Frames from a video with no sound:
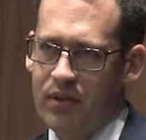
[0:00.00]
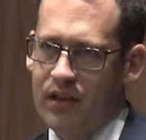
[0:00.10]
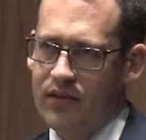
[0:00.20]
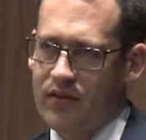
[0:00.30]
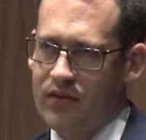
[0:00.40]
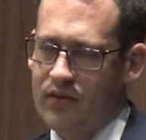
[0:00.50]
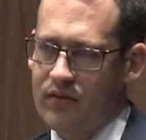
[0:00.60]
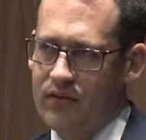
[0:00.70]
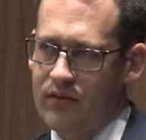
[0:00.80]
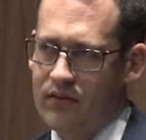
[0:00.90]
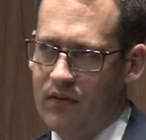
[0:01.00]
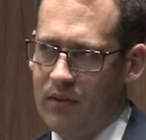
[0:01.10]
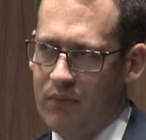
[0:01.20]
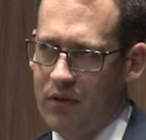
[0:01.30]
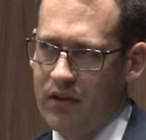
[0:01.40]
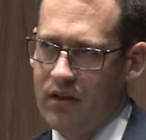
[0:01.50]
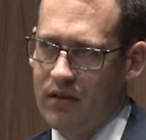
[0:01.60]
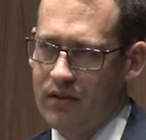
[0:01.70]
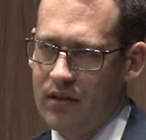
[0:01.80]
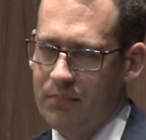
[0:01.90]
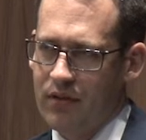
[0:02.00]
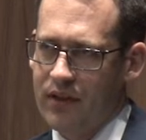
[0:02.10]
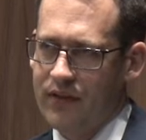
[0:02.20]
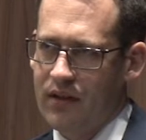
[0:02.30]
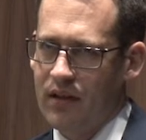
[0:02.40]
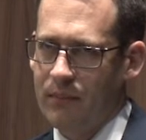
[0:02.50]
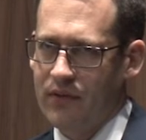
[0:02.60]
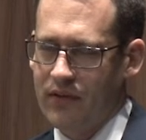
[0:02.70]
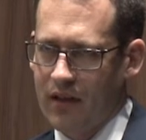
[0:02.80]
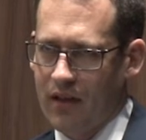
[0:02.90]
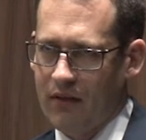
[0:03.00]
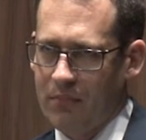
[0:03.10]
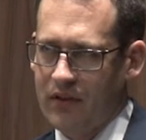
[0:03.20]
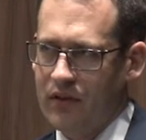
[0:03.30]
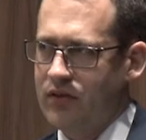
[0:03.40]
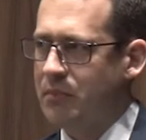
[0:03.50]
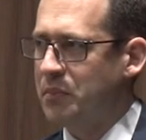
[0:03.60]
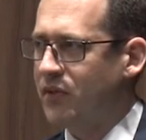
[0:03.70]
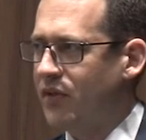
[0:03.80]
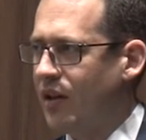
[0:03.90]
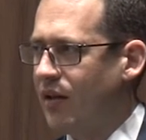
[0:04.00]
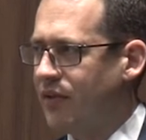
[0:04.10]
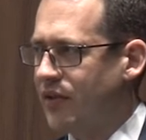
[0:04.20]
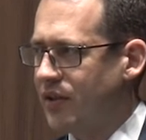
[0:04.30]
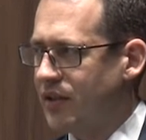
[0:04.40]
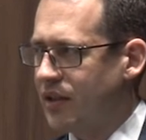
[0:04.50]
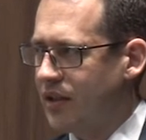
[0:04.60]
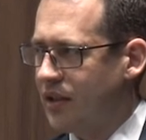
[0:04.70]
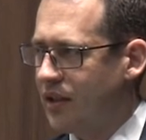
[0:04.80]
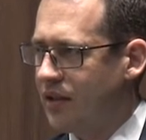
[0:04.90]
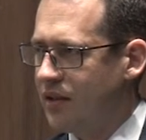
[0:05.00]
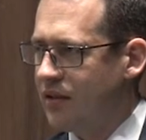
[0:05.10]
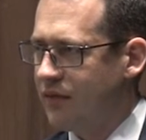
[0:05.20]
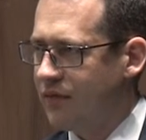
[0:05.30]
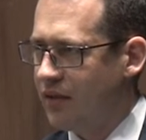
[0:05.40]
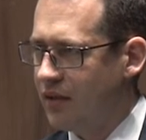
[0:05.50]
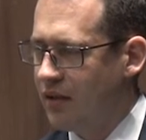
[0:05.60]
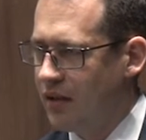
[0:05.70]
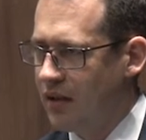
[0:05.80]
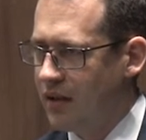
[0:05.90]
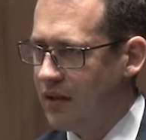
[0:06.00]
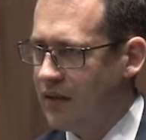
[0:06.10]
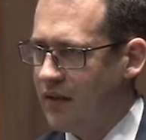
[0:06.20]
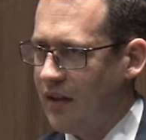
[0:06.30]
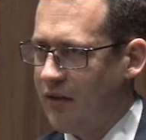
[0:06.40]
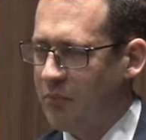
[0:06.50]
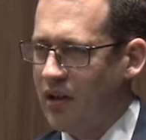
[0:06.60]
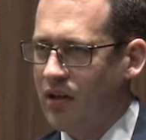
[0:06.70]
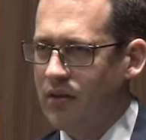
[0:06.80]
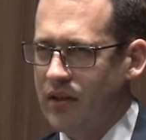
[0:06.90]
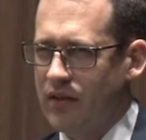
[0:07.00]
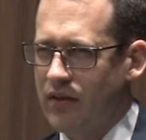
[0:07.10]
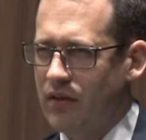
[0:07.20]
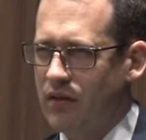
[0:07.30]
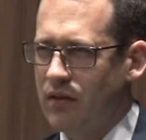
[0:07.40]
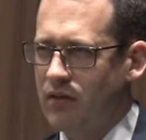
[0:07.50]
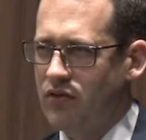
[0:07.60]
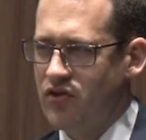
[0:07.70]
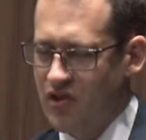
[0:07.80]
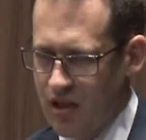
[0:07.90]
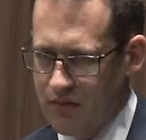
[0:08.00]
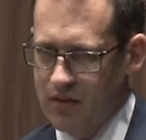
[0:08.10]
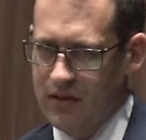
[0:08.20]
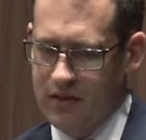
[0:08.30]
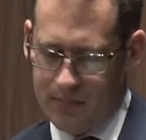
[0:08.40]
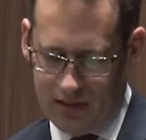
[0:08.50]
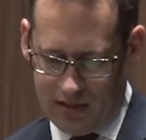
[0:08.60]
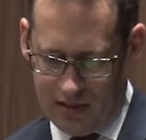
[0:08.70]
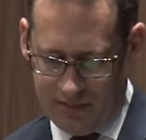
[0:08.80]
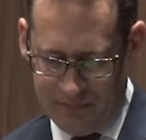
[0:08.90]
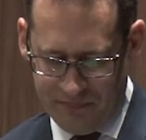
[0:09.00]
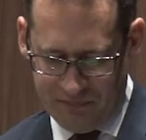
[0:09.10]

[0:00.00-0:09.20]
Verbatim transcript: But it's important to note that the president himself, President Trump himself, has articulated a different set of priorities, generally speaking.